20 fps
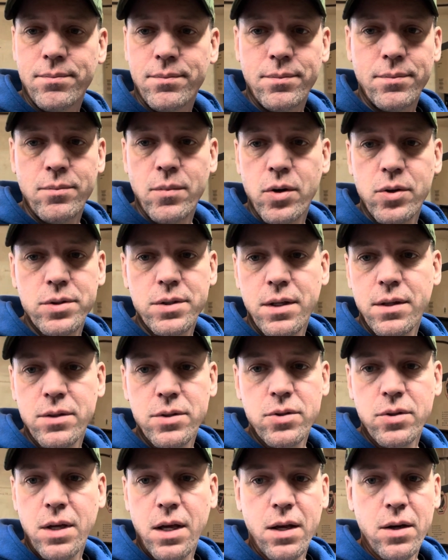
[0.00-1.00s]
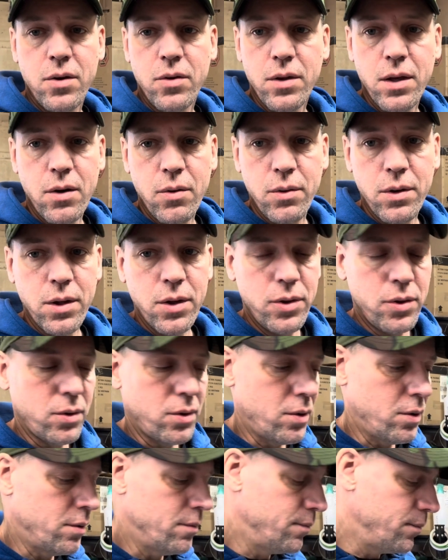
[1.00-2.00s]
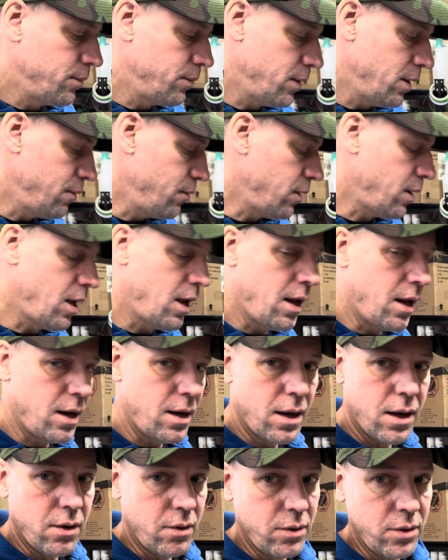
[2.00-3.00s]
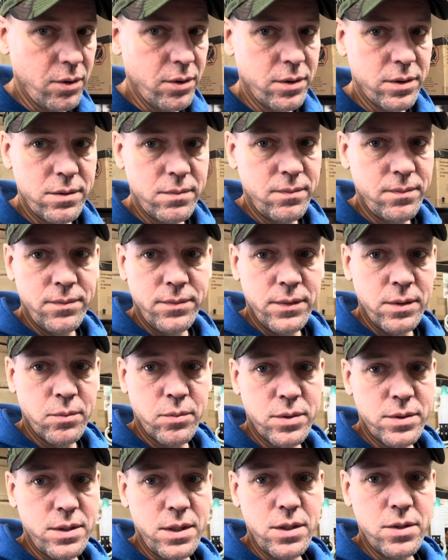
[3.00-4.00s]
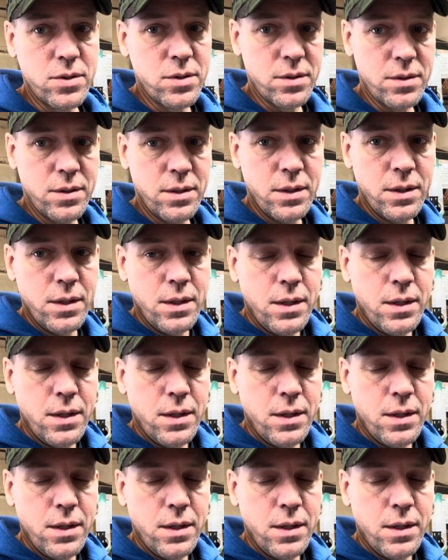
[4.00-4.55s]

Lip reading: most stainless you can't do that with, or if you can, I don't know the procedure.